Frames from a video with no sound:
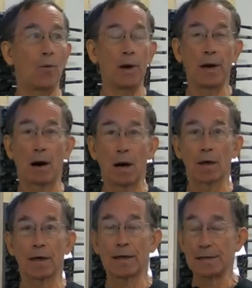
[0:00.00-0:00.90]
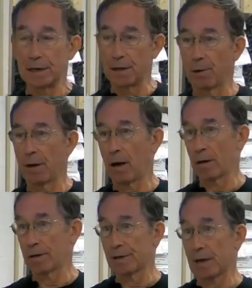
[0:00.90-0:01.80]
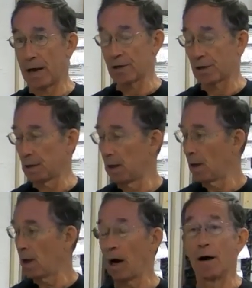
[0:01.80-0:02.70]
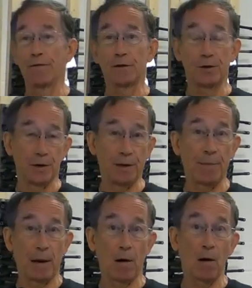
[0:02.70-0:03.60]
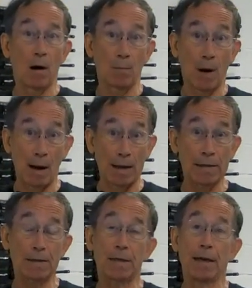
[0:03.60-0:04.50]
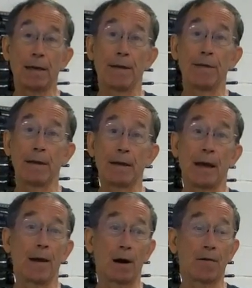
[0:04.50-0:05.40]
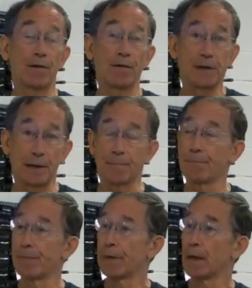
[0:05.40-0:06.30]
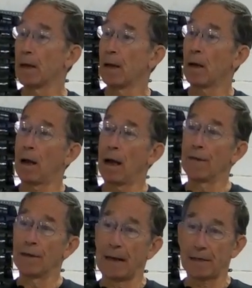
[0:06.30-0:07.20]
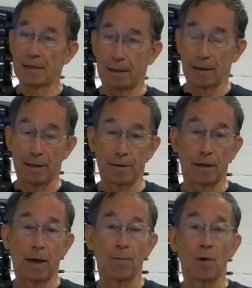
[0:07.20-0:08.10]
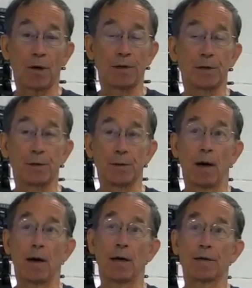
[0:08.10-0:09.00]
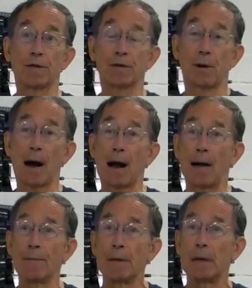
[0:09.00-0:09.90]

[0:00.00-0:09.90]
we are continuing our discussion of tuning barrel harmonics in the AR-15. And the next technique that I'm going to uh, describe